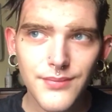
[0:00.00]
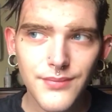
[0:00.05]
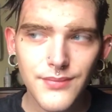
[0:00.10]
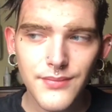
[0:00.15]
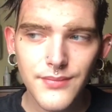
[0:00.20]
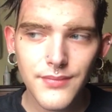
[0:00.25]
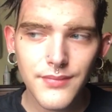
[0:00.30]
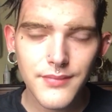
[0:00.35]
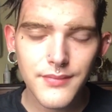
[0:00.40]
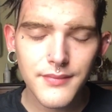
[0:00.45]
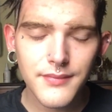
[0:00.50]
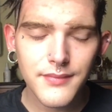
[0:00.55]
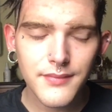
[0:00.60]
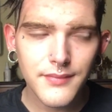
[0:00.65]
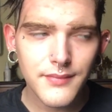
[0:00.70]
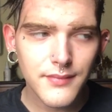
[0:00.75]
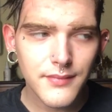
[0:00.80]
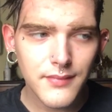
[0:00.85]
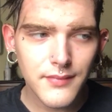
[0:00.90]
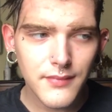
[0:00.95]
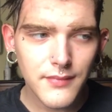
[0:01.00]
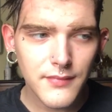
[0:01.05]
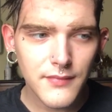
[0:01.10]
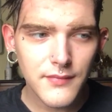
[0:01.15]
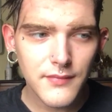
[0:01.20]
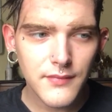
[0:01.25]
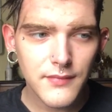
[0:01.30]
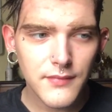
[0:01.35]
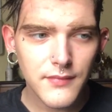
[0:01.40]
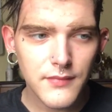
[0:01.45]

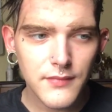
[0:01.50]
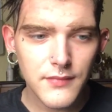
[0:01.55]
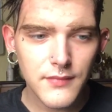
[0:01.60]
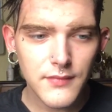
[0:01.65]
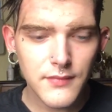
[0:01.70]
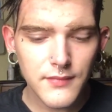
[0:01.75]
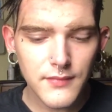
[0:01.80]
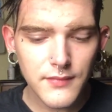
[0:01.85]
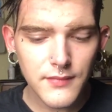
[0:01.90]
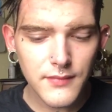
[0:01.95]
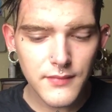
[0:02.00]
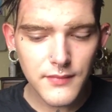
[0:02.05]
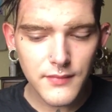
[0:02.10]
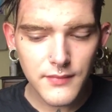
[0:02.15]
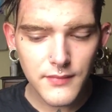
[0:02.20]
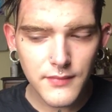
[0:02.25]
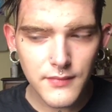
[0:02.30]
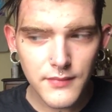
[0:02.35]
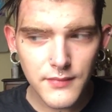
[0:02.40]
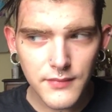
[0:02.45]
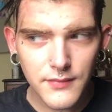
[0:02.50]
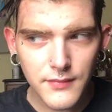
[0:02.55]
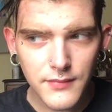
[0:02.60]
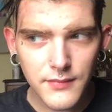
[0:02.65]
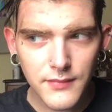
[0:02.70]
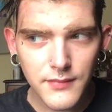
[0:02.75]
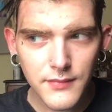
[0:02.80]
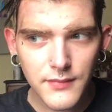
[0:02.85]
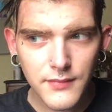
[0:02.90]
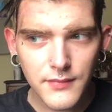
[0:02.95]

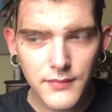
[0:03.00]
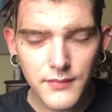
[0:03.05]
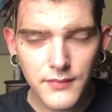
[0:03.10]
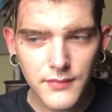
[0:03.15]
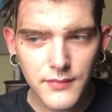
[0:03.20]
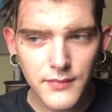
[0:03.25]
(no one is talking)